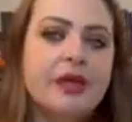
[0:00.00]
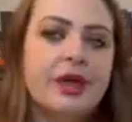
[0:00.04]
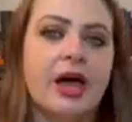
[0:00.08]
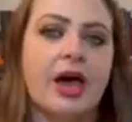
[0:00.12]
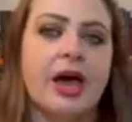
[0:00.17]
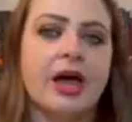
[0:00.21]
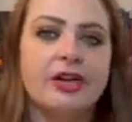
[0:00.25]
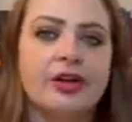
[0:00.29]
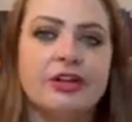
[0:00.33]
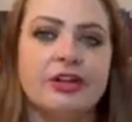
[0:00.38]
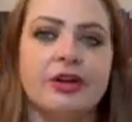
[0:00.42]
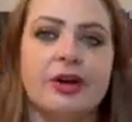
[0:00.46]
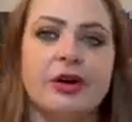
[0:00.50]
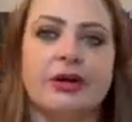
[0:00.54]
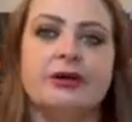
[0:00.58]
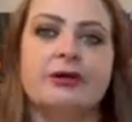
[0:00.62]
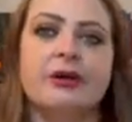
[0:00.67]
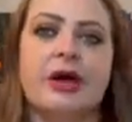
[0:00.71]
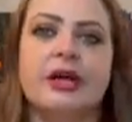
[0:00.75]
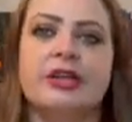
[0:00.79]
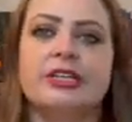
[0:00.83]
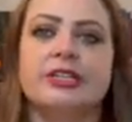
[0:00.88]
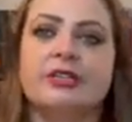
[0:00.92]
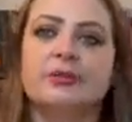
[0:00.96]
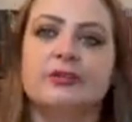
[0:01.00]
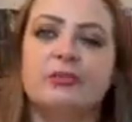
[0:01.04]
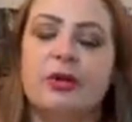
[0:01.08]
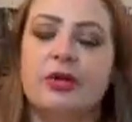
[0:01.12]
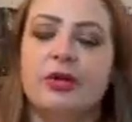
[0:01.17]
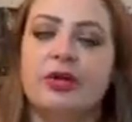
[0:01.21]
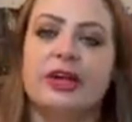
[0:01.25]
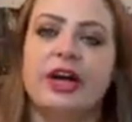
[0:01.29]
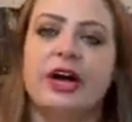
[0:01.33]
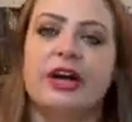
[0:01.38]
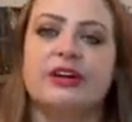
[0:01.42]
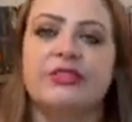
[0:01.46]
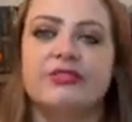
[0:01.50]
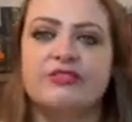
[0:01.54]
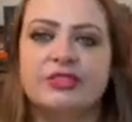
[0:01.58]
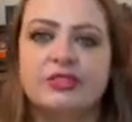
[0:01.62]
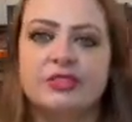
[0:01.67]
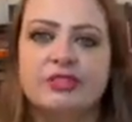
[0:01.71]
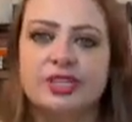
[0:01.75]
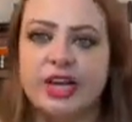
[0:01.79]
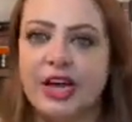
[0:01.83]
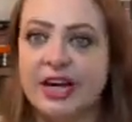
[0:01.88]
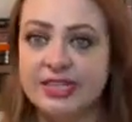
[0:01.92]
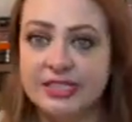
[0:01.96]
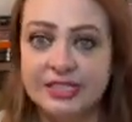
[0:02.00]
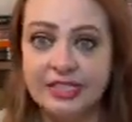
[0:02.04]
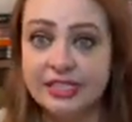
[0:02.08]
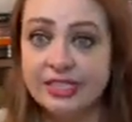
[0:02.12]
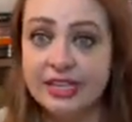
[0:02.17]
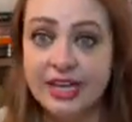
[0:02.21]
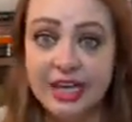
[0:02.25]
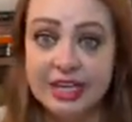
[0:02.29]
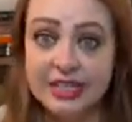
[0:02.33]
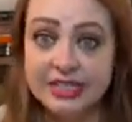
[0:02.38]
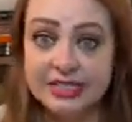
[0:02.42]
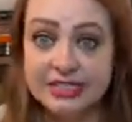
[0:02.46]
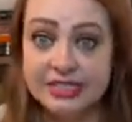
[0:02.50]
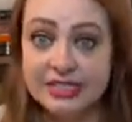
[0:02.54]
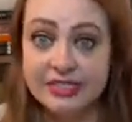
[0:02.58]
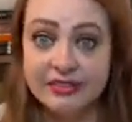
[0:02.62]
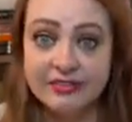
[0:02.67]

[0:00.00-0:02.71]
you know, I just pulled out a few Jackson Galaxy